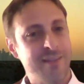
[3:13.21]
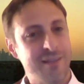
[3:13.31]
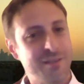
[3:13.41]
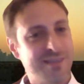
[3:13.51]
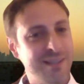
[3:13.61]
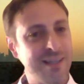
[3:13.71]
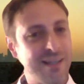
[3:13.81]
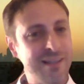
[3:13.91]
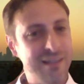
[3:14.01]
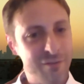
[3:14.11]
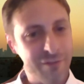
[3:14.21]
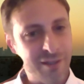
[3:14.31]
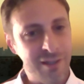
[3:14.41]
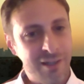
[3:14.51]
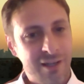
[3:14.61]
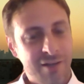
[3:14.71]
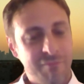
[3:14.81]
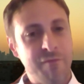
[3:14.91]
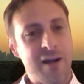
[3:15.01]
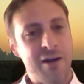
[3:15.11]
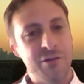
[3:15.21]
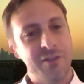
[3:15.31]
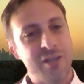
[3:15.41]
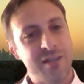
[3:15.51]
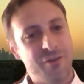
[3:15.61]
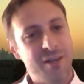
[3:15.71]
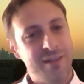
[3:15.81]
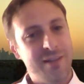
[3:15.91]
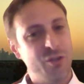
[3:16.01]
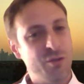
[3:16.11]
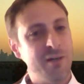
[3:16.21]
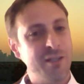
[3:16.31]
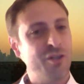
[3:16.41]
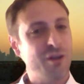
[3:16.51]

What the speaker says: that you still can deliver without generating too much